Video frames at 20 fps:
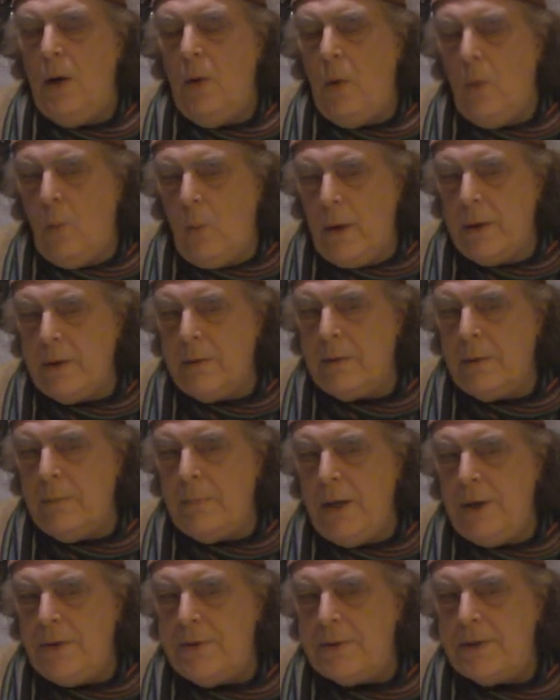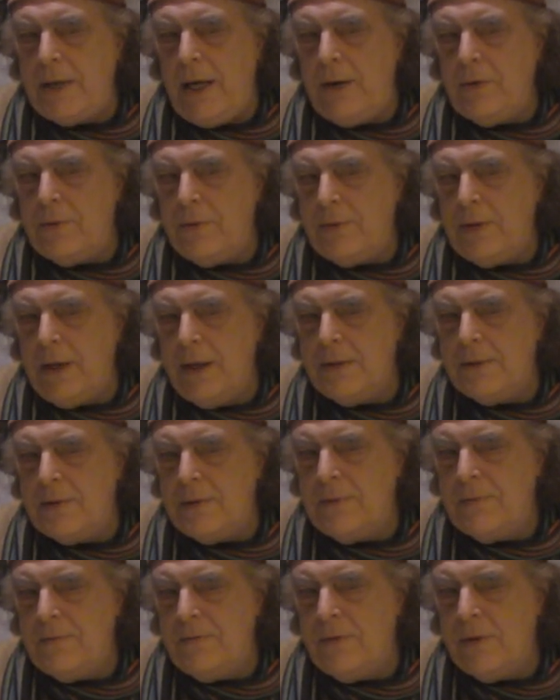One of the most sacred
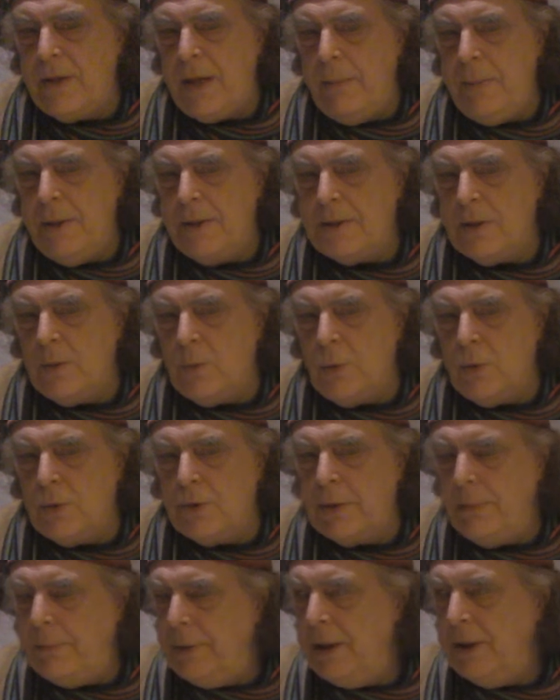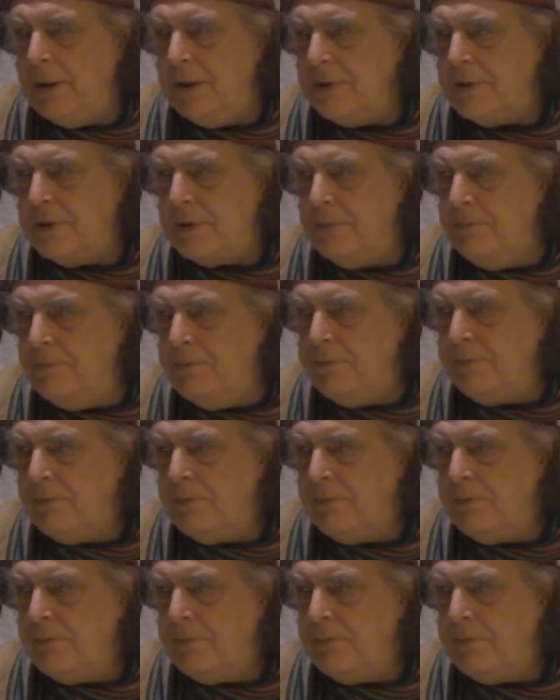things for them is the water birds,